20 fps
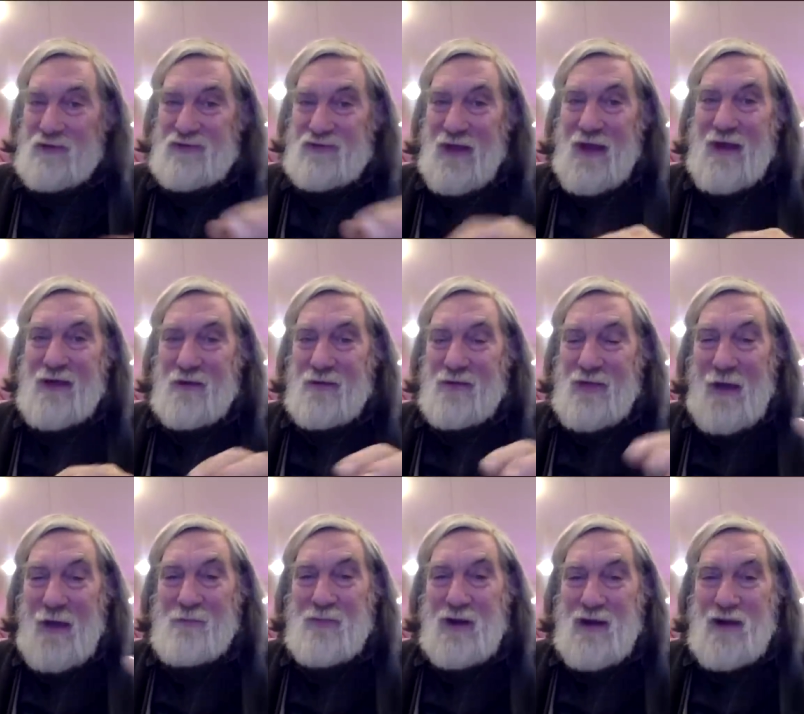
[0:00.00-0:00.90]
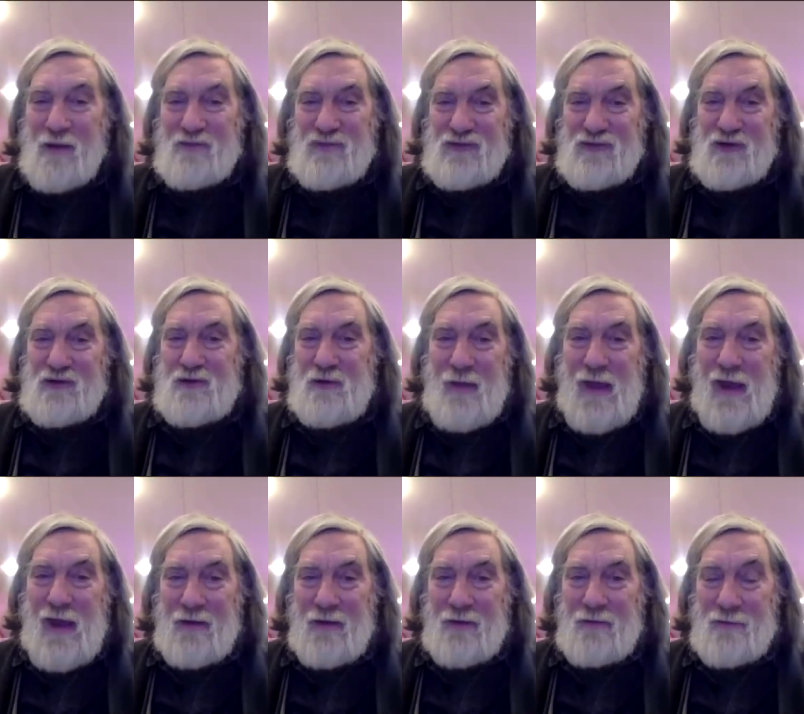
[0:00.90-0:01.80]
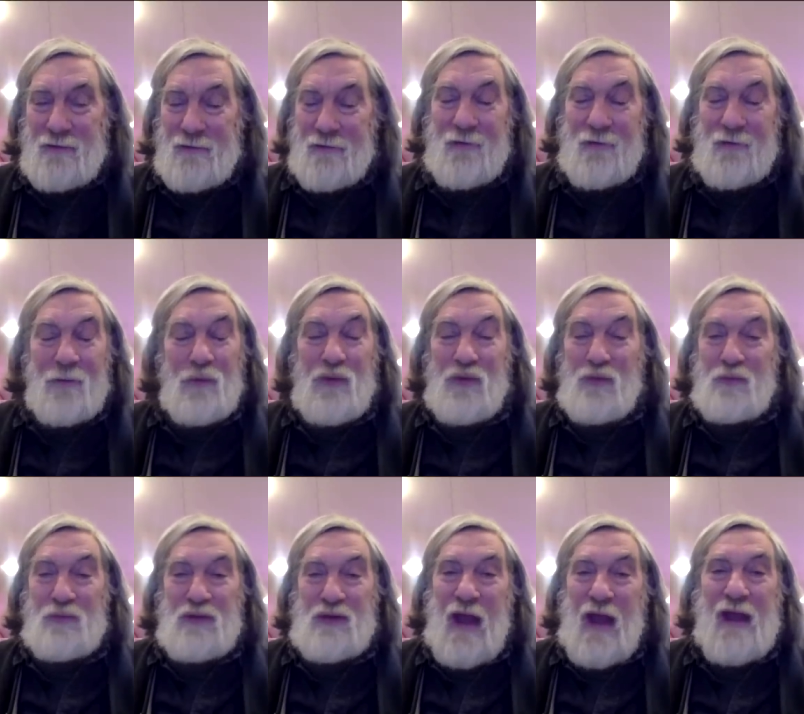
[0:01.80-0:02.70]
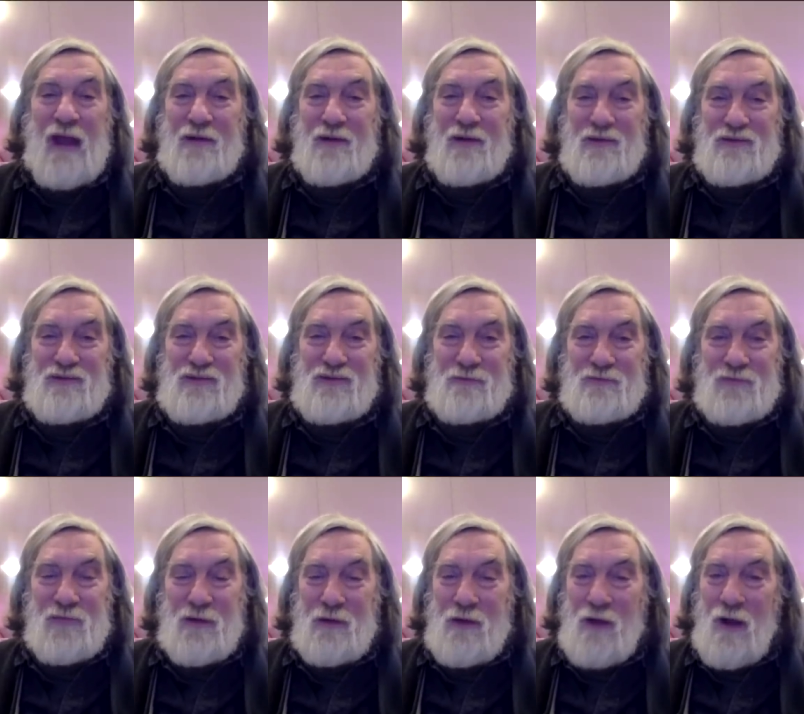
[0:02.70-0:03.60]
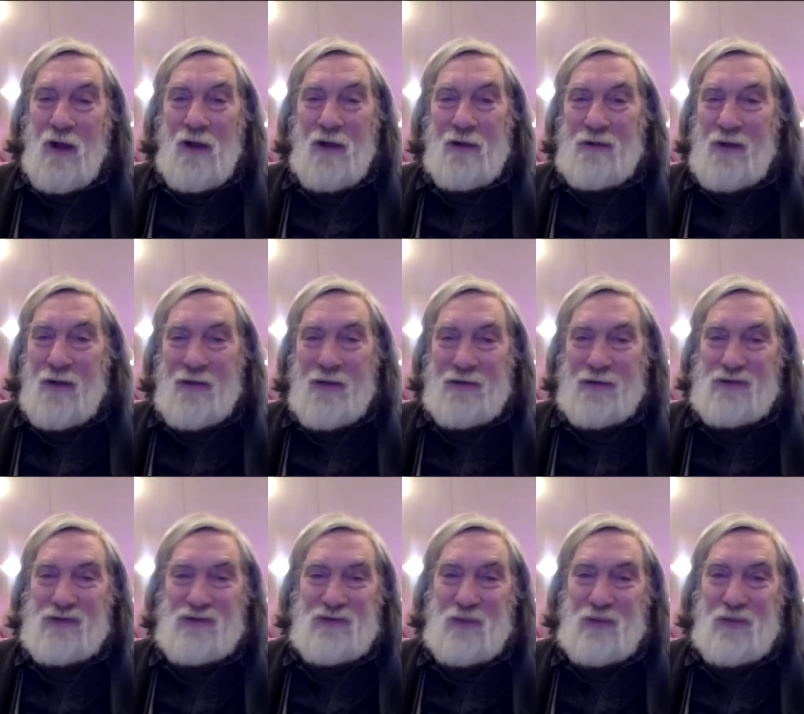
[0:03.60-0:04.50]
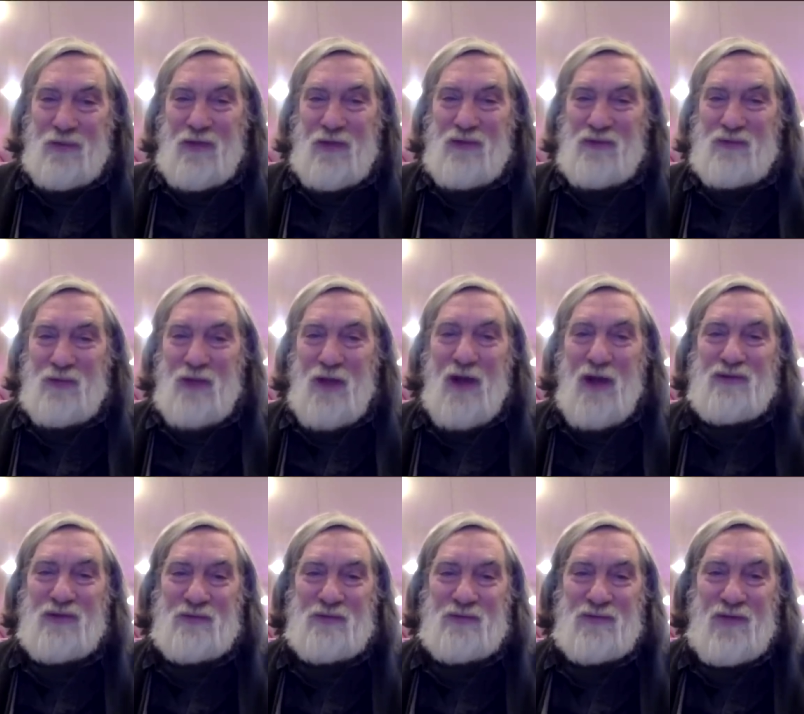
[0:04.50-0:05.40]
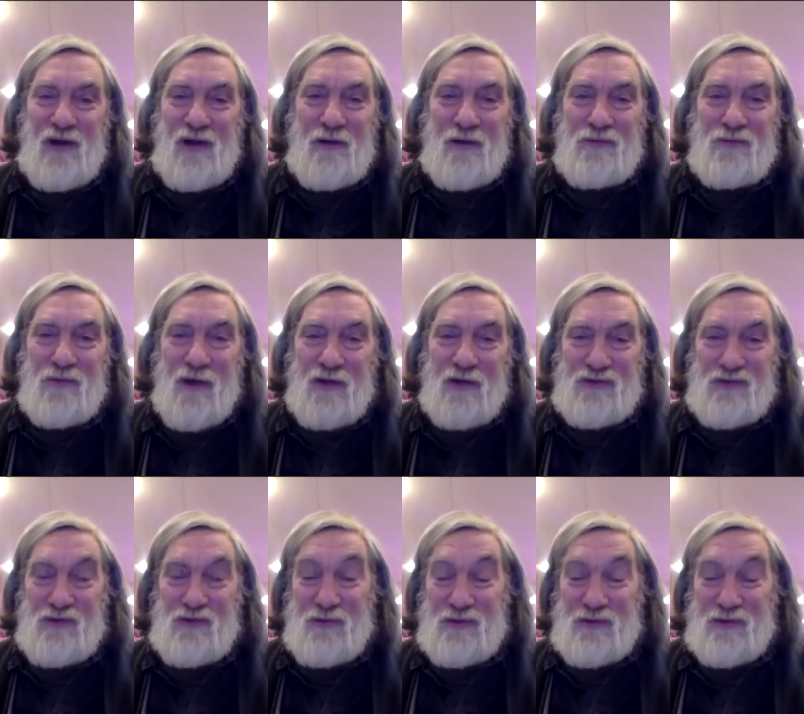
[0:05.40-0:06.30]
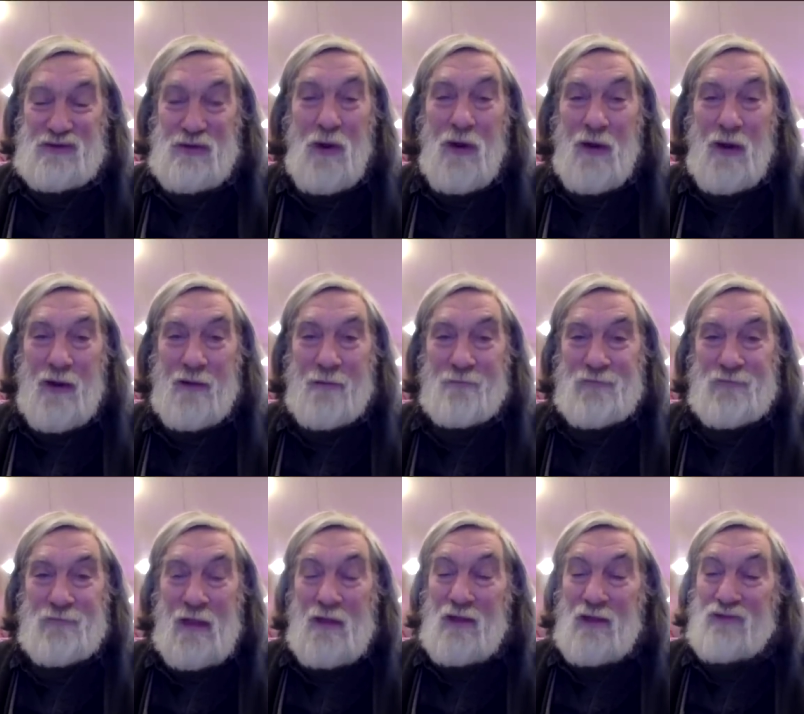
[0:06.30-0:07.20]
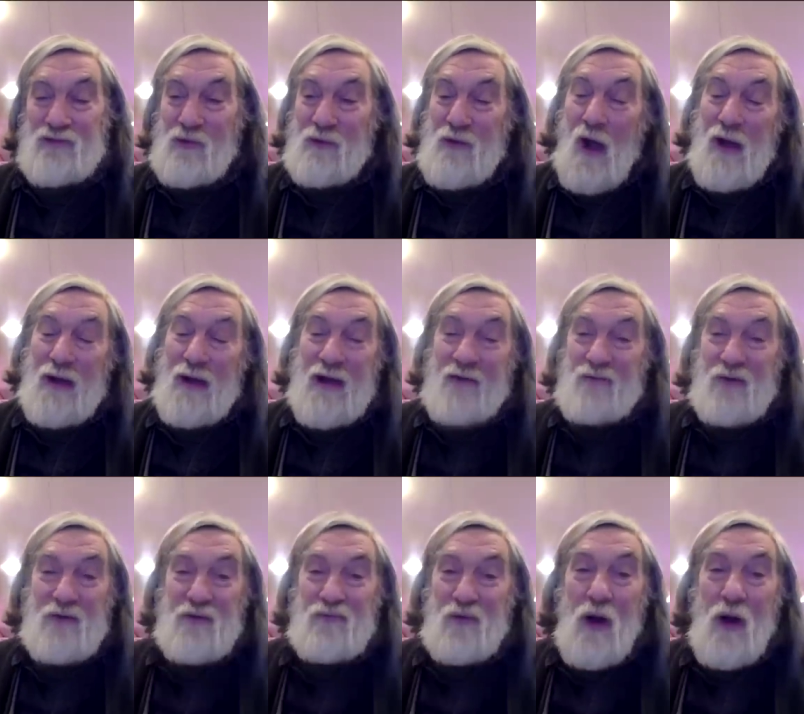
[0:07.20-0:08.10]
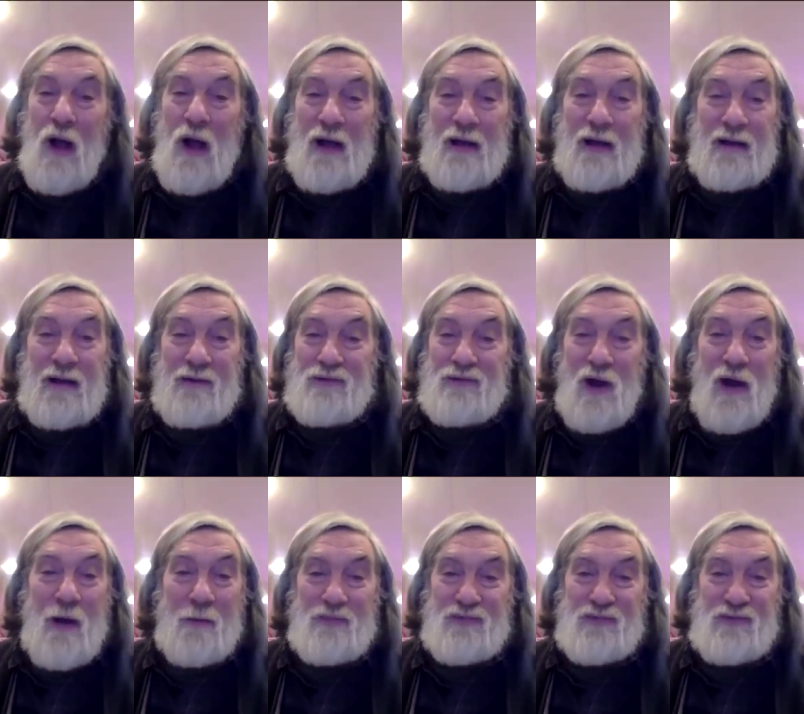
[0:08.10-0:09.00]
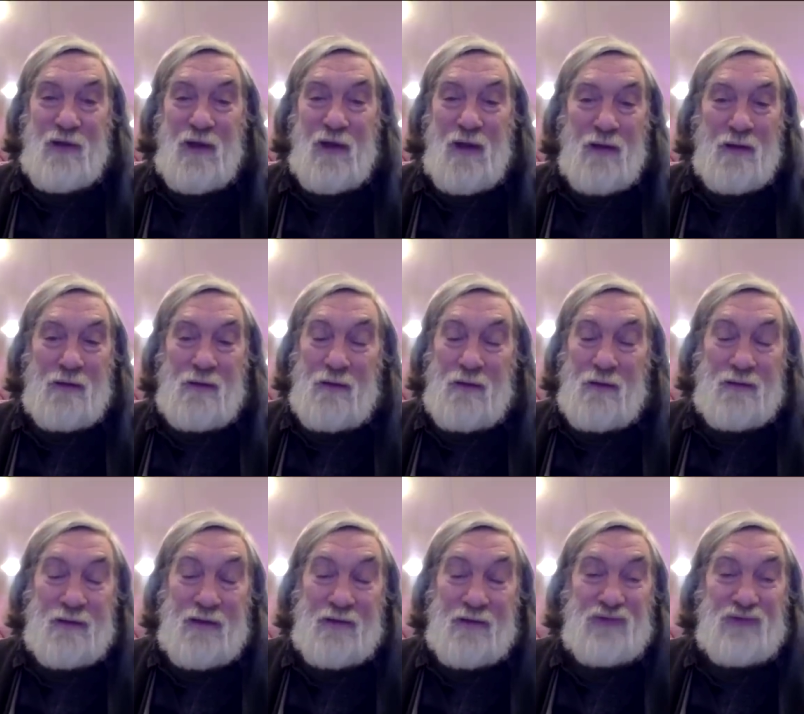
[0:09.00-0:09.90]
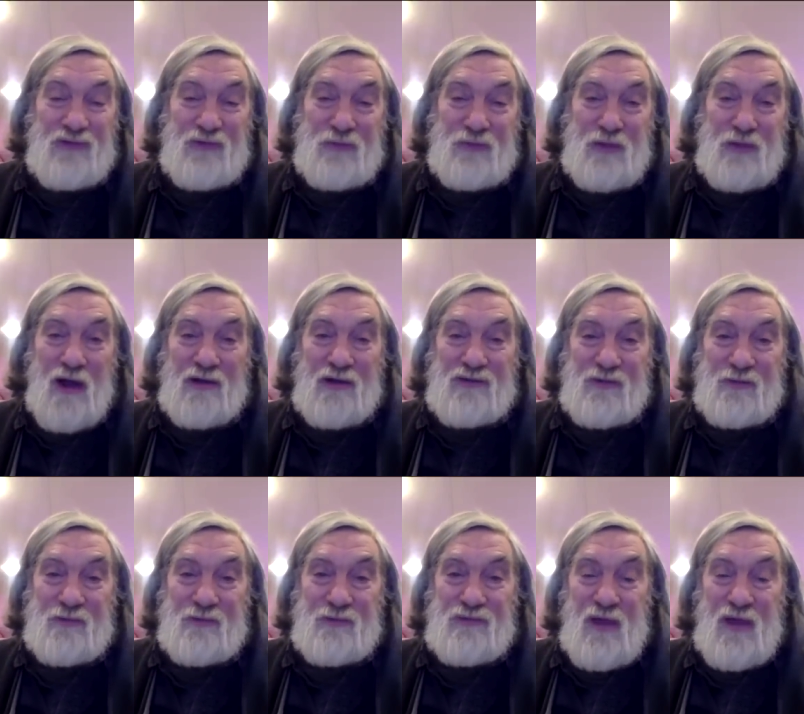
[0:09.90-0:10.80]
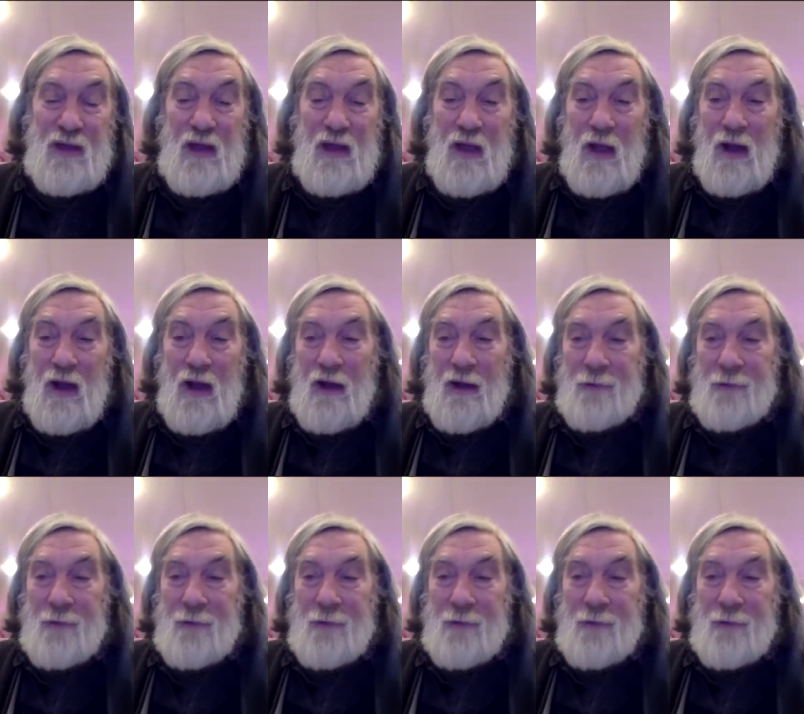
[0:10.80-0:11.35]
two months later, that becomes a tomato. With potatoes, God, I think, just put those blossoms there for us to enjoy. So not every variety drops uh, gives us blossoms.